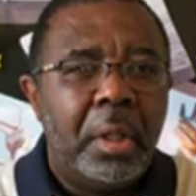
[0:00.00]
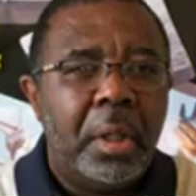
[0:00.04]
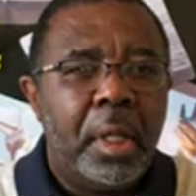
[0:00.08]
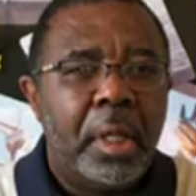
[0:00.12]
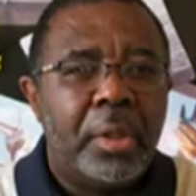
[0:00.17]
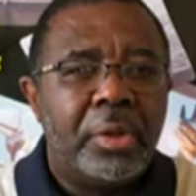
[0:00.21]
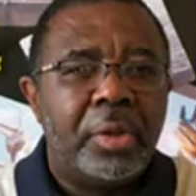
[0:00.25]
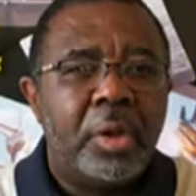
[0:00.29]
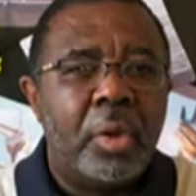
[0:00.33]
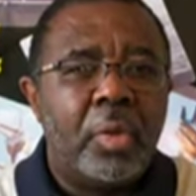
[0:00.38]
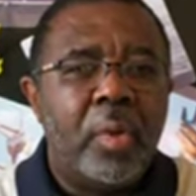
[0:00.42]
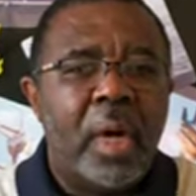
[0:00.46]

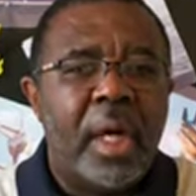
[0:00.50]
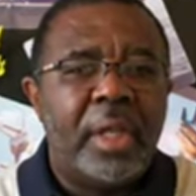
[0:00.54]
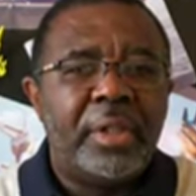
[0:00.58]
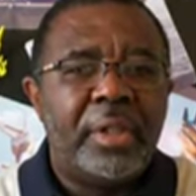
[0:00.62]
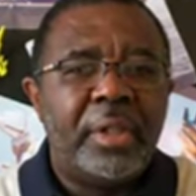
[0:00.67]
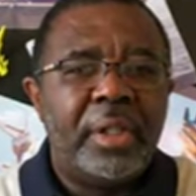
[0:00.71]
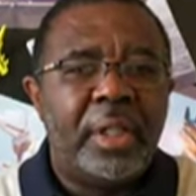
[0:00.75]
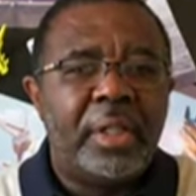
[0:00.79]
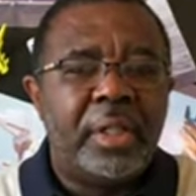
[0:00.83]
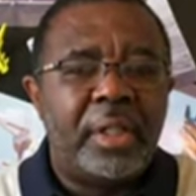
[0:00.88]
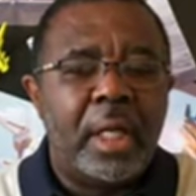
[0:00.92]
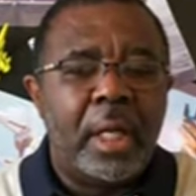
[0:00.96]
And so watch
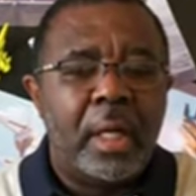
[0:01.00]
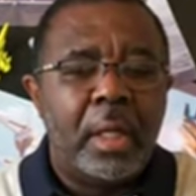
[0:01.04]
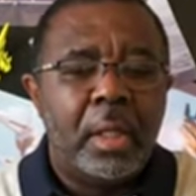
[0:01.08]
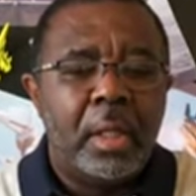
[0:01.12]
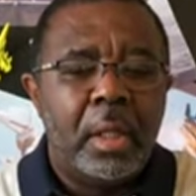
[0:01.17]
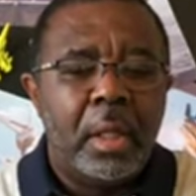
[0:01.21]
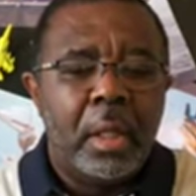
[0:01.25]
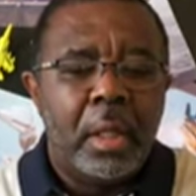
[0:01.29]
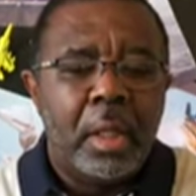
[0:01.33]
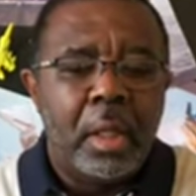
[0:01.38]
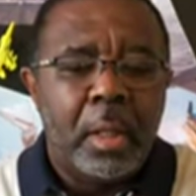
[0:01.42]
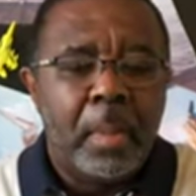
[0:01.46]
this now.
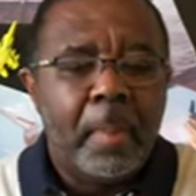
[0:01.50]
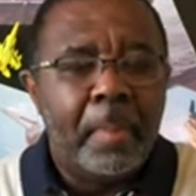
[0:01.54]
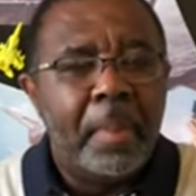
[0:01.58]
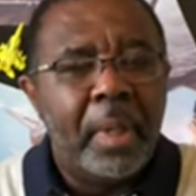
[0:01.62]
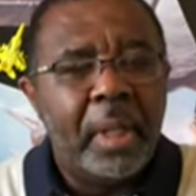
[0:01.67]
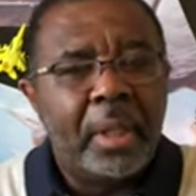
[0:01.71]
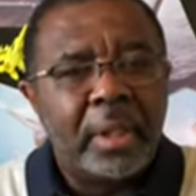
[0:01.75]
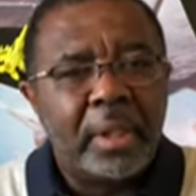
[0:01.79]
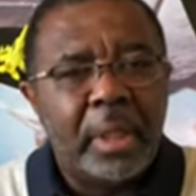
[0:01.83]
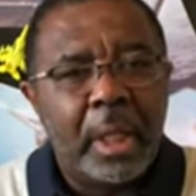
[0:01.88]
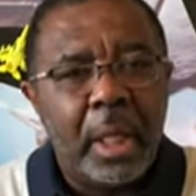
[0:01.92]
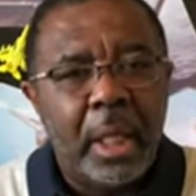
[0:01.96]

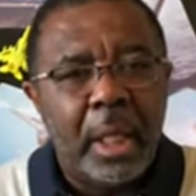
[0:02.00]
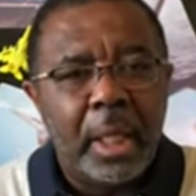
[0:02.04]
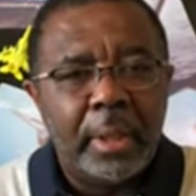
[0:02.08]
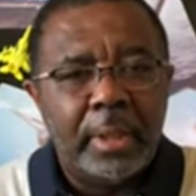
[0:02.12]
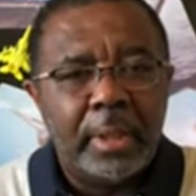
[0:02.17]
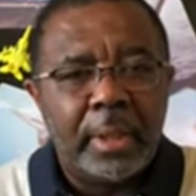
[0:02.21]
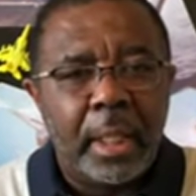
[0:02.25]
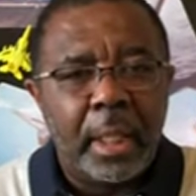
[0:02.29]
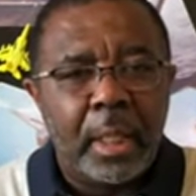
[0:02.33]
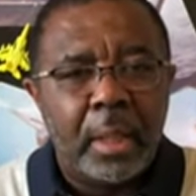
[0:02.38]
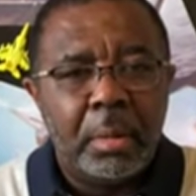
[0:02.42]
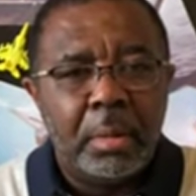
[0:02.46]
But
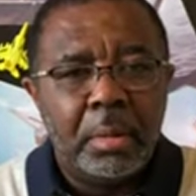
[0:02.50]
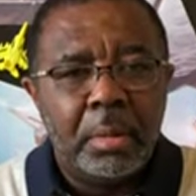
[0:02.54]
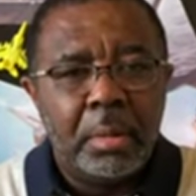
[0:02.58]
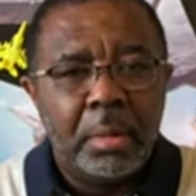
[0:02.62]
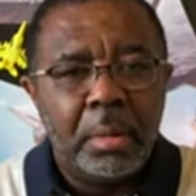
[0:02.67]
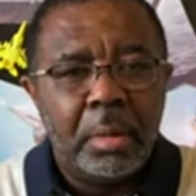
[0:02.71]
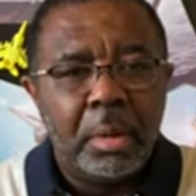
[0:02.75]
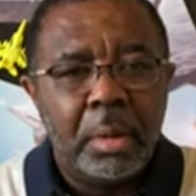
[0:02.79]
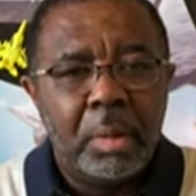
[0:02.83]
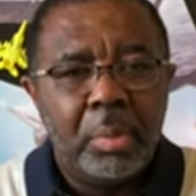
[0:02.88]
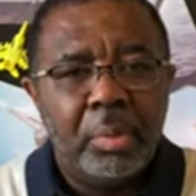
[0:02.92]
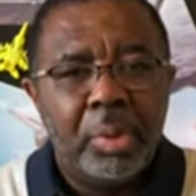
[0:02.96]
God now
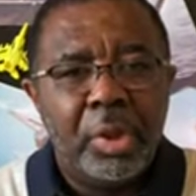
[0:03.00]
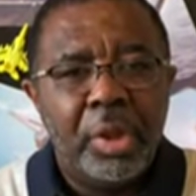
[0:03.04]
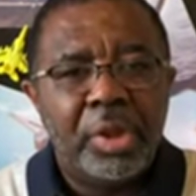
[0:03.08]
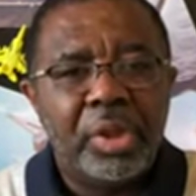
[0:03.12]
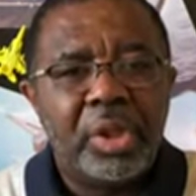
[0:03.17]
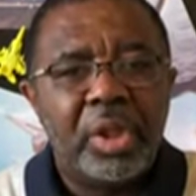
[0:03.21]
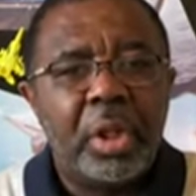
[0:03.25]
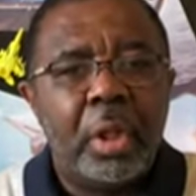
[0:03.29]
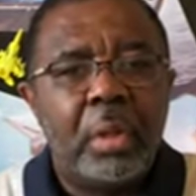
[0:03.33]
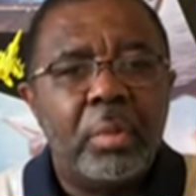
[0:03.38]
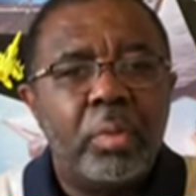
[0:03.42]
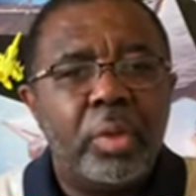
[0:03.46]

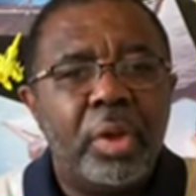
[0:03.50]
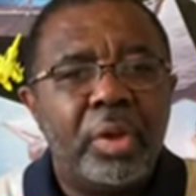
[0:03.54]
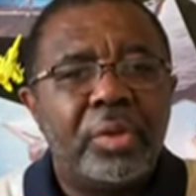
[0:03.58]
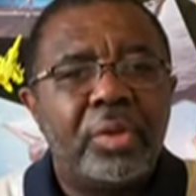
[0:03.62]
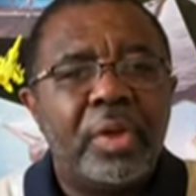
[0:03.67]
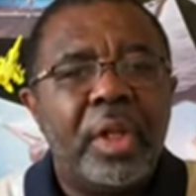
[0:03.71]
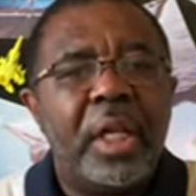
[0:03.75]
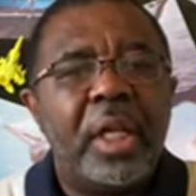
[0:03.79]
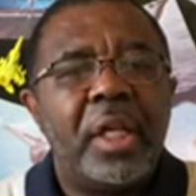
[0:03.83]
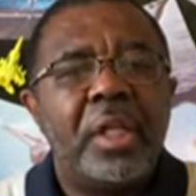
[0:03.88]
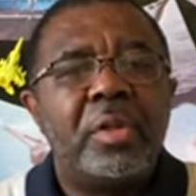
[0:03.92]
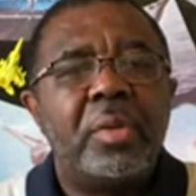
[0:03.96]
puts up with
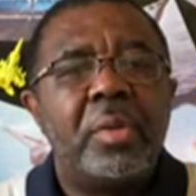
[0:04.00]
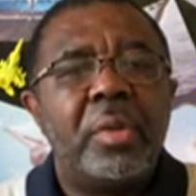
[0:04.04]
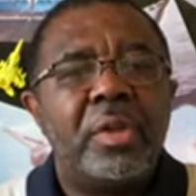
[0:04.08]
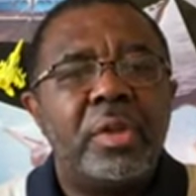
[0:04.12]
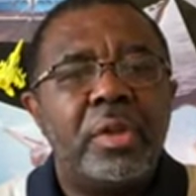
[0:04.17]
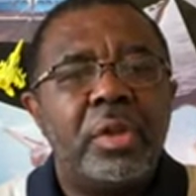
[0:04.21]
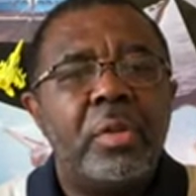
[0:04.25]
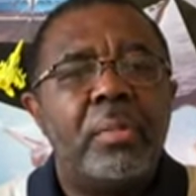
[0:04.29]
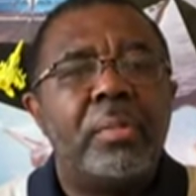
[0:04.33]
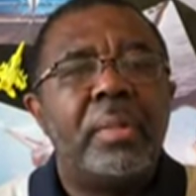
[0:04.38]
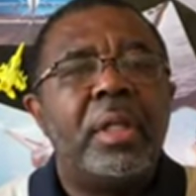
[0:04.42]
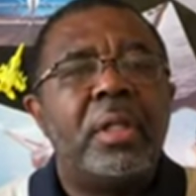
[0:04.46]
things with
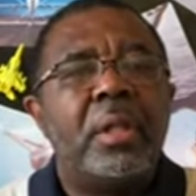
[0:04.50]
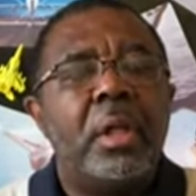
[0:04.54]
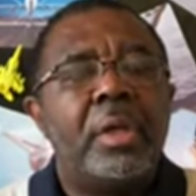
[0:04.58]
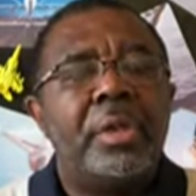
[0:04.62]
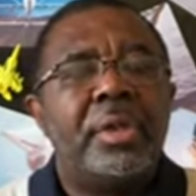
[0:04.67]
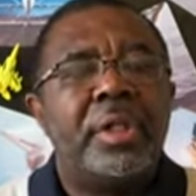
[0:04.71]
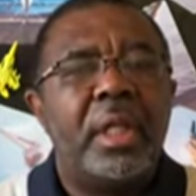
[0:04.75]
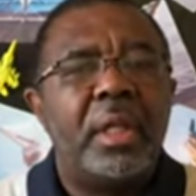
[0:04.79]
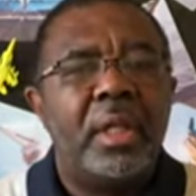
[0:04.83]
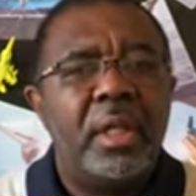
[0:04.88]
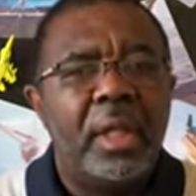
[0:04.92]
you because he